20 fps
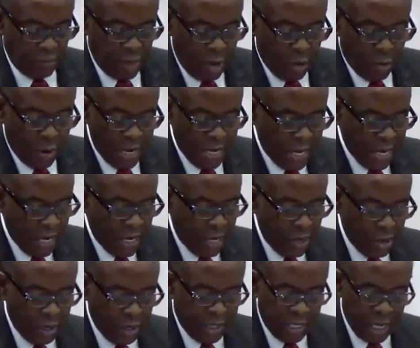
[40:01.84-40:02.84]
when they
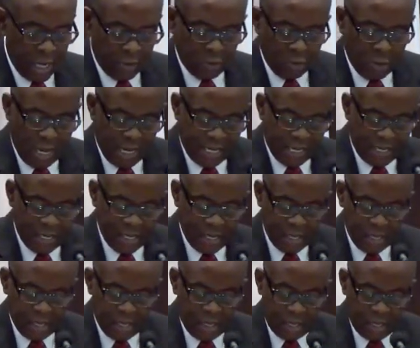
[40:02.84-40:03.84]
looked at what?
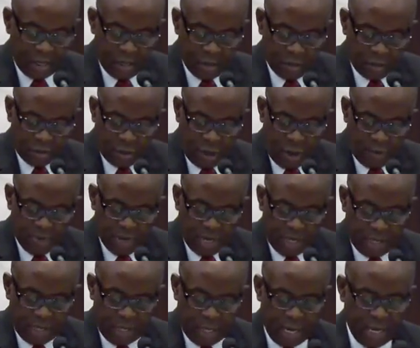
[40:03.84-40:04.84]
The serpent,
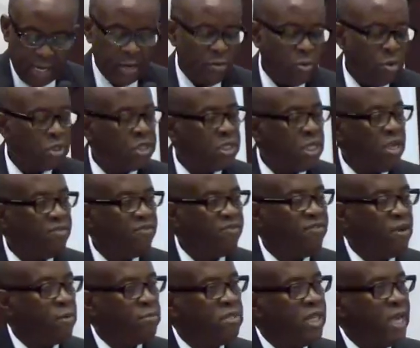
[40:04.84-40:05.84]
and they were saved
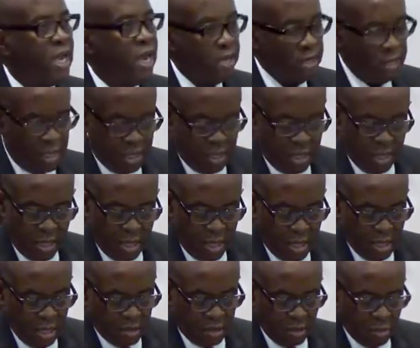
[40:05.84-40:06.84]
from death.
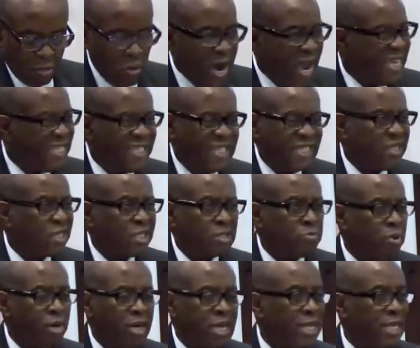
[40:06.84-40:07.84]
So why is Jesus
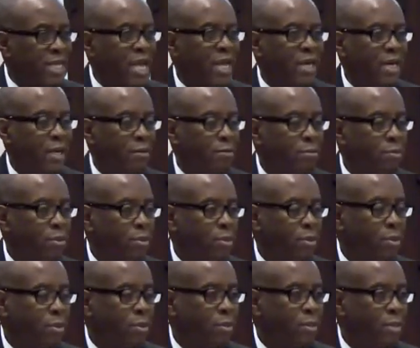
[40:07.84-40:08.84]
bringing that up?
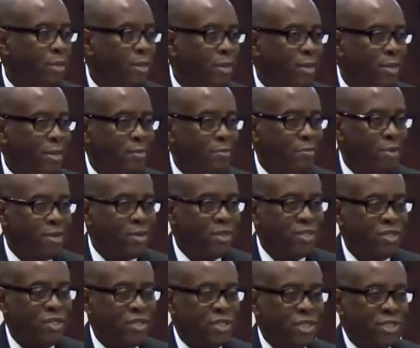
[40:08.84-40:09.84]
Because
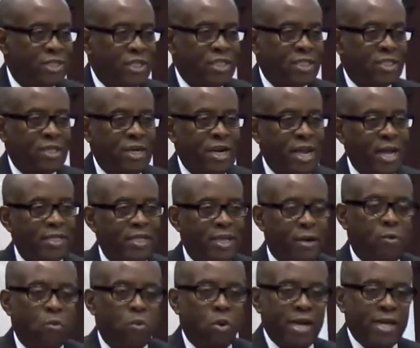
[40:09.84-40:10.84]
Jesus is
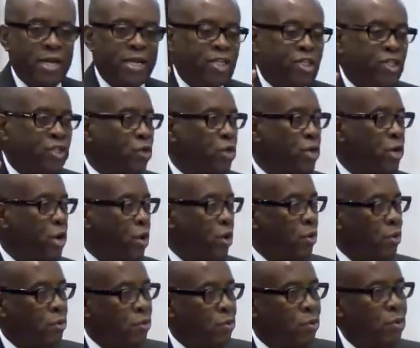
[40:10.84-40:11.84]
connecting what he should
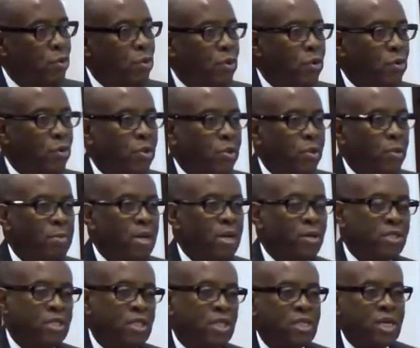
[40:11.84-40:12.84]
know
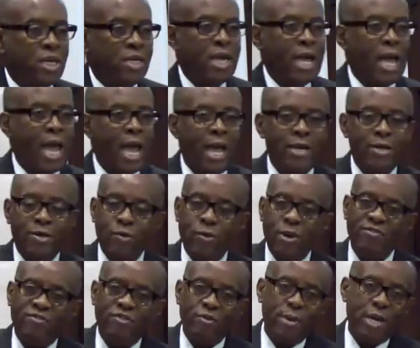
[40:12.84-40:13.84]
because it's going to add new
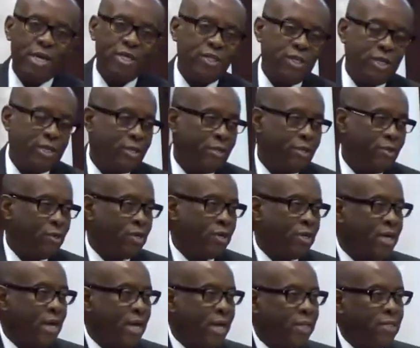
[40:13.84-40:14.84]
information. You
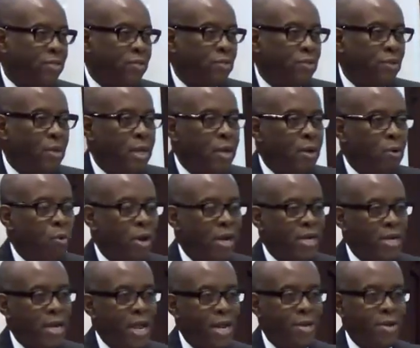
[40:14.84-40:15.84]
connect to what
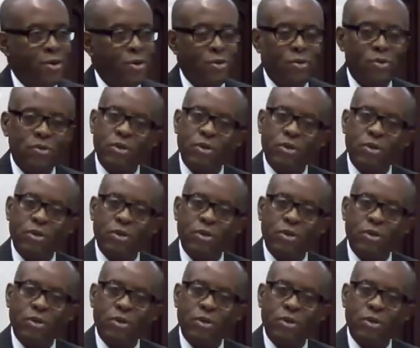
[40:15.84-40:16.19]
they know